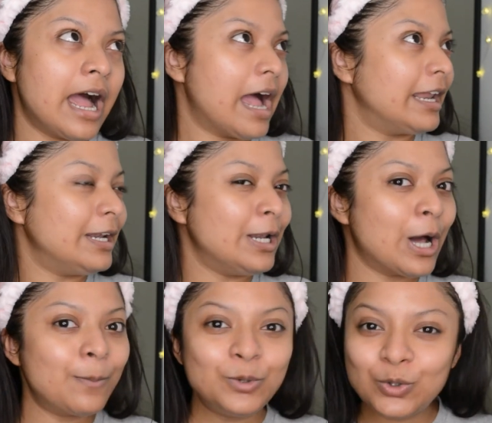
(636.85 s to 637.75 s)
I
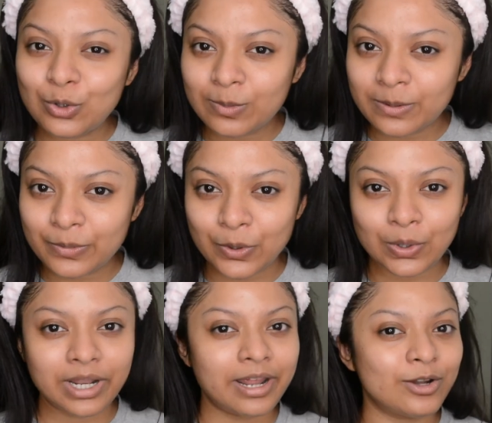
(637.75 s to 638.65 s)
love to over
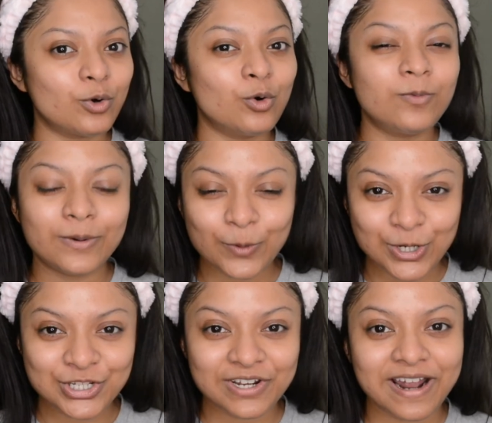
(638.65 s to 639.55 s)
protect over
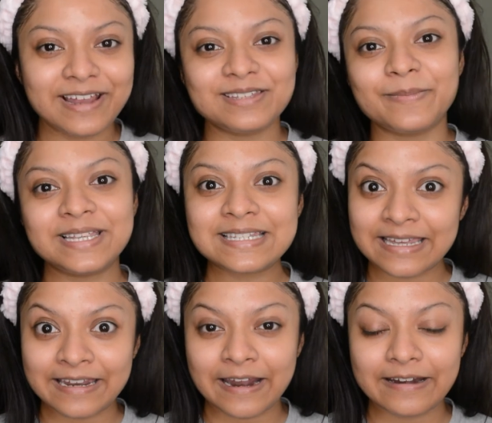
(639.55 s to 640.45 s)
moisturize my
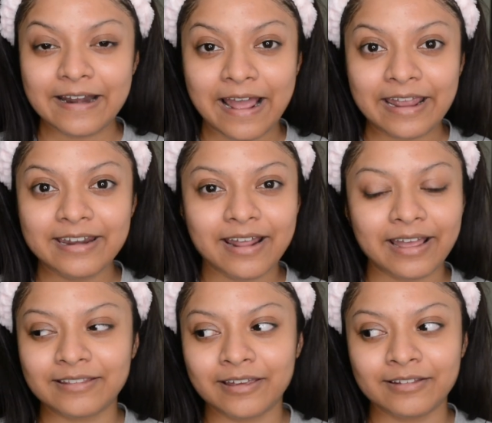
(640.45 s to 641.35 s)
skin at night
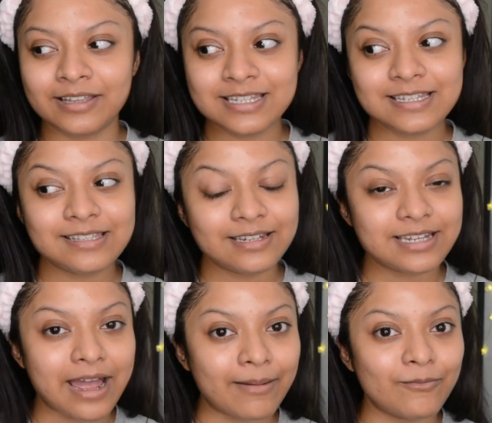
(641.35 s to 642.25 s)
I think this is the
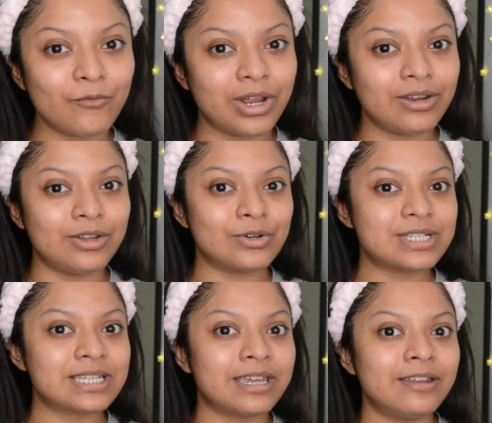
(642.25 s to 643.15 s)
time when your
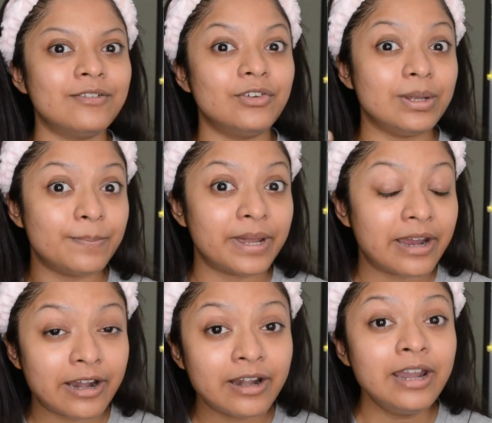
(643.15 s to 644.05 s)
skin
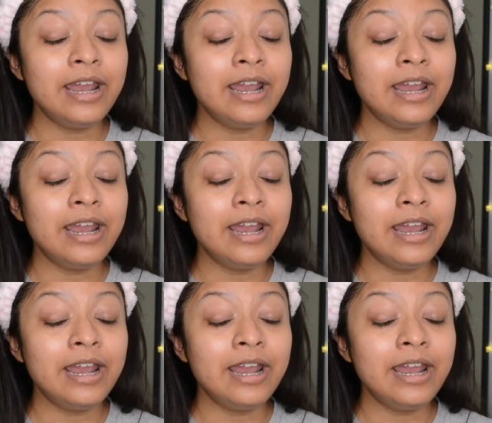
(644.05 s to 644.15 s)
repair